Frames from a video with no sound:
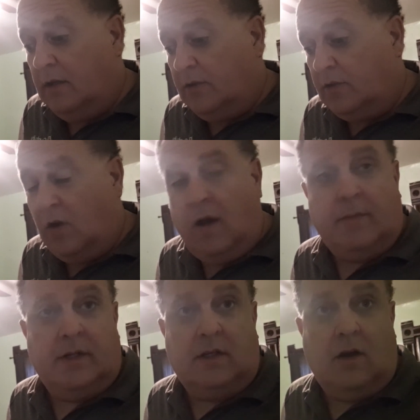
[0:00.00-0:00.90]
So I'm
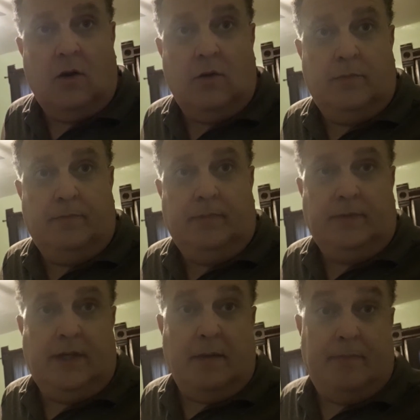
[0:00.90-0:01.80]
gonna go
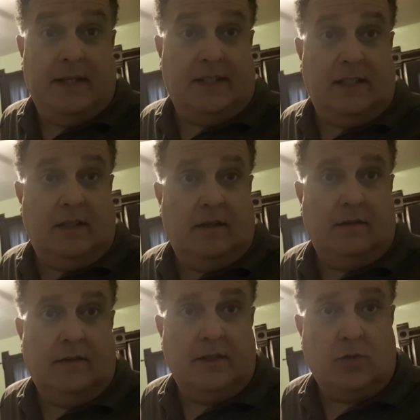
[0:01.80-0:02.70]
keep busy
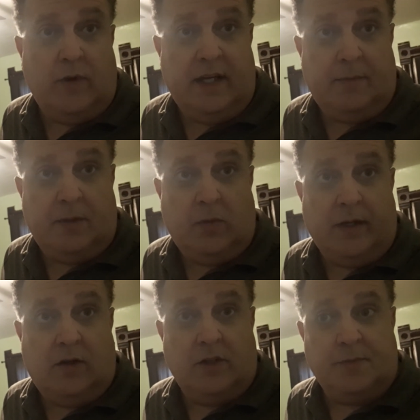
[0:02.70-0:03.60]
this week
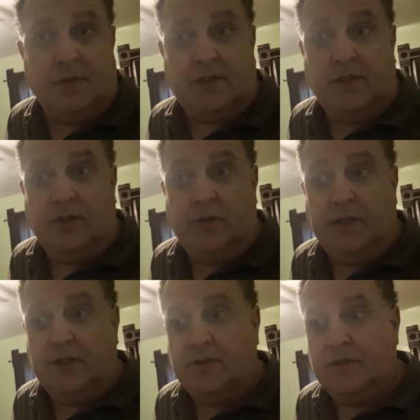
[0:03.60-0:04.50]
between Christmas and New
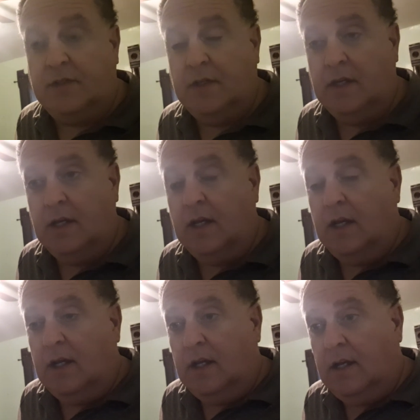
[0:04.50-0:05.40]
Year's,
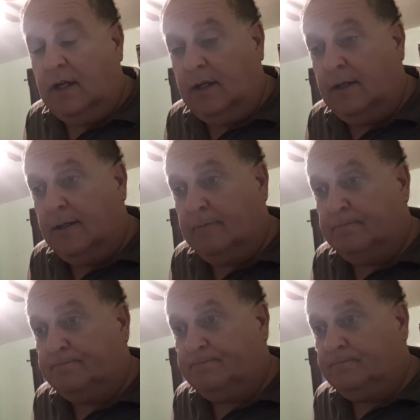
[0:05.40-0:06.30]

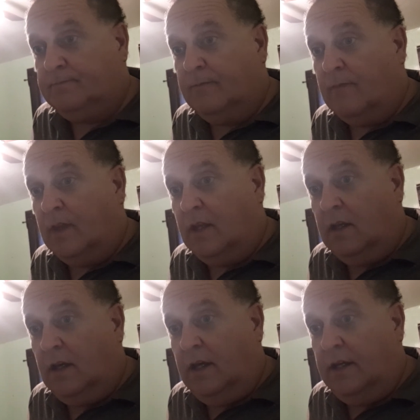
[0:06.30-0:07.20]
um,
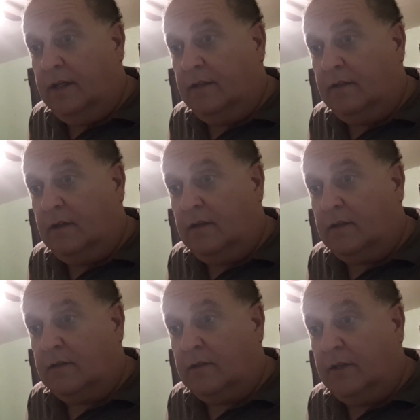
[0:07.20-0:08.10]
and
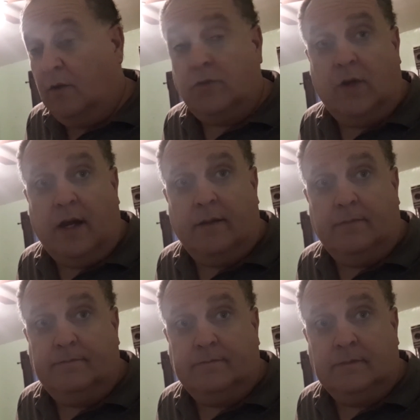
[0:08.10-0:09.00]
uh, you know try to
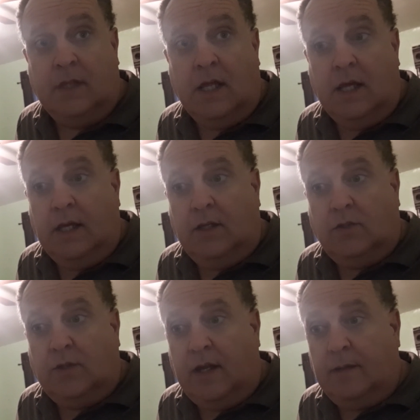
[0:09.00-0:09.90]

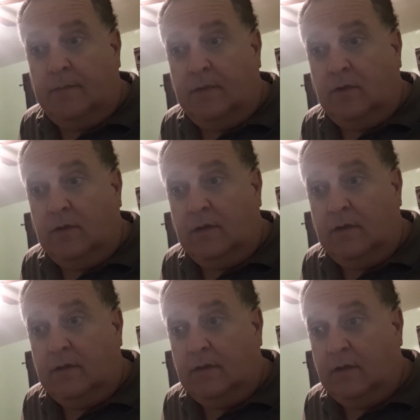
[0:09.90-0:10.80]
try to earn
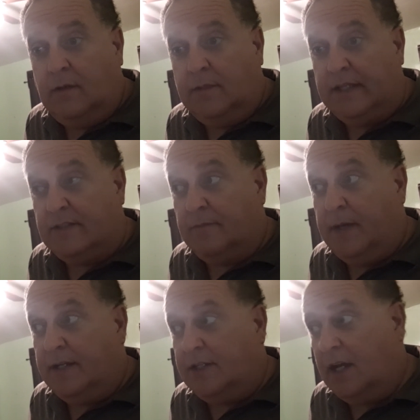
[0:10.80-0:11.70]
a decent
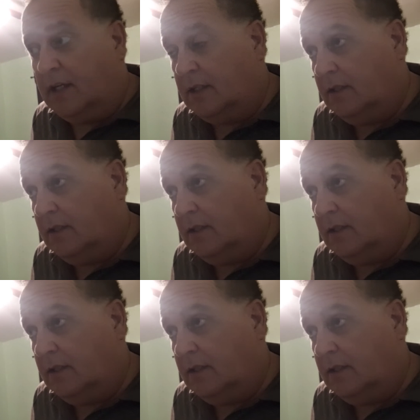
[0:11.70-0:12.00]
paycheck.